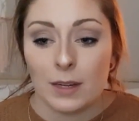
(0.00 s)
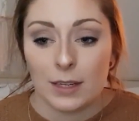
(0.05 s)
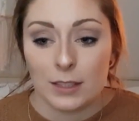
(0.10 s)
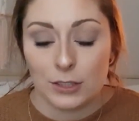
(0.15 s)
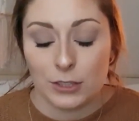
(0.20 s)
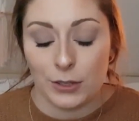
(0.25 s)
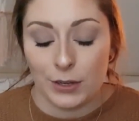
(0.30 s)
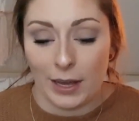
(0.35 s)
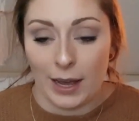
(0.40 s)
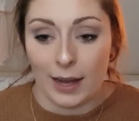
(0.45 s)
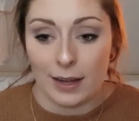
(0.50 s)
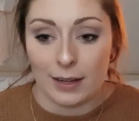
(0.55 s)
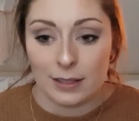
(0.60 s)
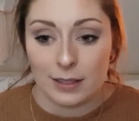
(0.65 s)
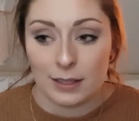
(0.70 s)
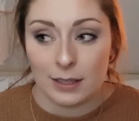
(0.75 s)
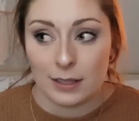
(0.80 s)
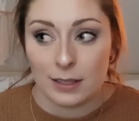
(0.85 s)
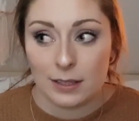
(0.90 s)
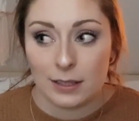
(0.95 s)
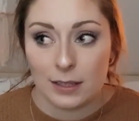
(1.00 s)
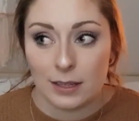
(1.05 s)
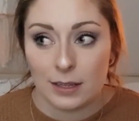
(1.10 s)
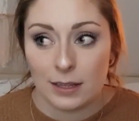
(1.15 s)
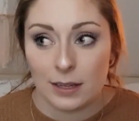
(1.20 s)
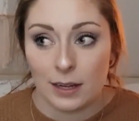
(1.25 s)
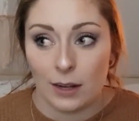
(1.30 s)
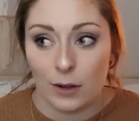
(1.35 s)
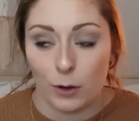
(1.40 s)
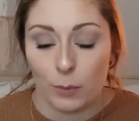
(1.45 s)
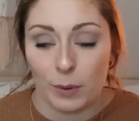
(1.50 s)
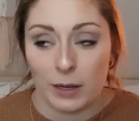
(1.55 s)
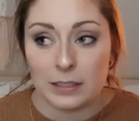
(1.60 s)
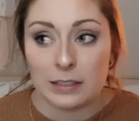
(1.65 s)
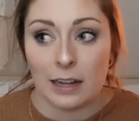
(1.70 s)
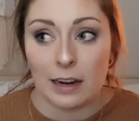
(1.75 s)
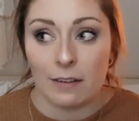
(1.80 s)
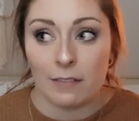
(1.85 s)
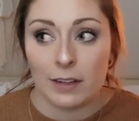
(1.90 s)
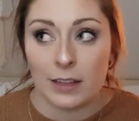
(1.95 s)
So yeah, I hope I
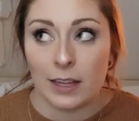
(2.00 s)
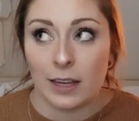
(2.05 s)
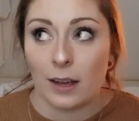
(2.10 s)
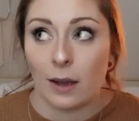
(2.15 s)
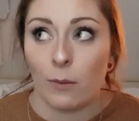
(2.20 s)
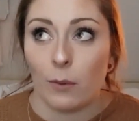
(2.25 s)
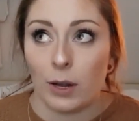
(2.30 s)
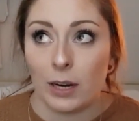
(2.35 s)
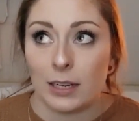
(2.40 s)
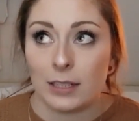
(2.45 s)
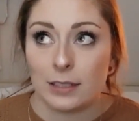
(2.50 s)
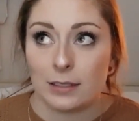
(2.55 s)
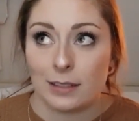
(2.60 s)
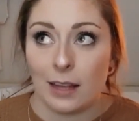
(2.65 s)
said everything I wanted to